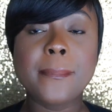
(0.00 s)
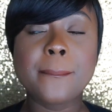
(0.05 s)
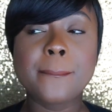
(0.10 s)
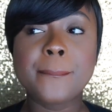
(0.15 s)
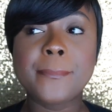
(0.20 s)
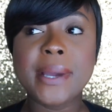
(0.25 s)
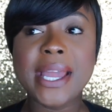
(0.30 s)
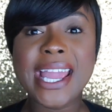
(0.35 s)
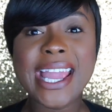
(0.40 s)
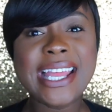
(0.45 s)

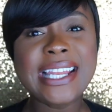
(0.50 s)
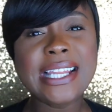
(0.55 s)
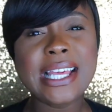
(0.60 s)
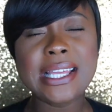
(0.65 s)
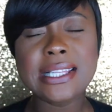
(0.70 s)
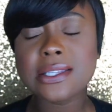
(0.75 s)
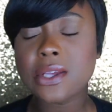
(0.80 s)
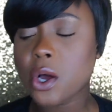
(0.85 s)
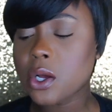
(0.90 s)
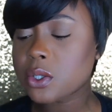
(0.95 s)
And
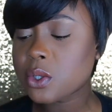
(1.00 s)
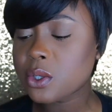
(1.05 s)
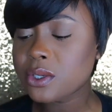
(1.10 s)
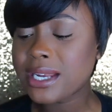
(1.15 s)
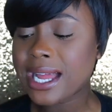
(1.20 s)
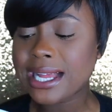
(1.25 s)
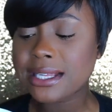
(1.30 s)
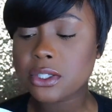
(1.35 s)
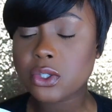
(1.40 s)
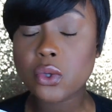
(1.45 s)
it's also
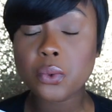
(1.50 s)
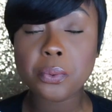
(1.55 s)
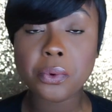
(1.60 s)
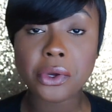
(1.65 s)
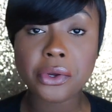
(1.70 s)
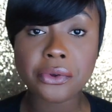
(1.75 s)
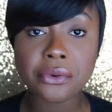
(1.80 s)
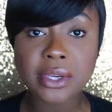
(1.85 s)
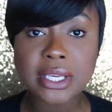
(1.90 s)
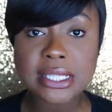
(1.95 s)
not
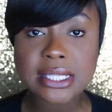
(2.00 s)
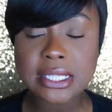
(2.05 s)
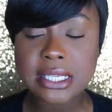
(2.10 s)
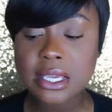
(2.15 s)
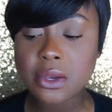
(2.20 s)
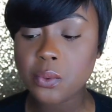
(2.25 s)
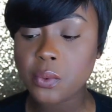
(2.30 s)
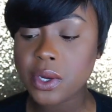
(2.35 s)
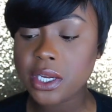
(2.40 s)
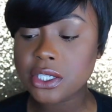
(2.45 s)
super
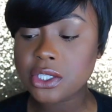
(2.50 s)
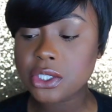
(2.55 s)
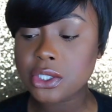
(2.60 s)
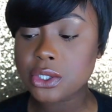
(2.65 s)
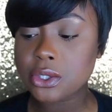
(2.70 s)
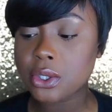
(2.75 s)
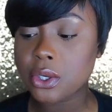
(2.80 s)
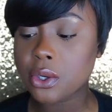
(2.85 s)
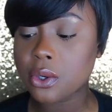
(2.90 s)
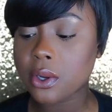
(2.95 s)
greasy, which,
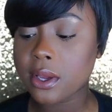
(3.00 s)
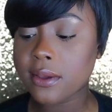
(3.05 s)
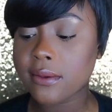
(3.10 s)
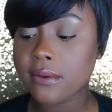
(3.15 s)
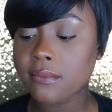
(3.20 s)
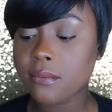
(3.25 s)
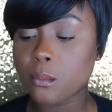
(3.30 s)
you know,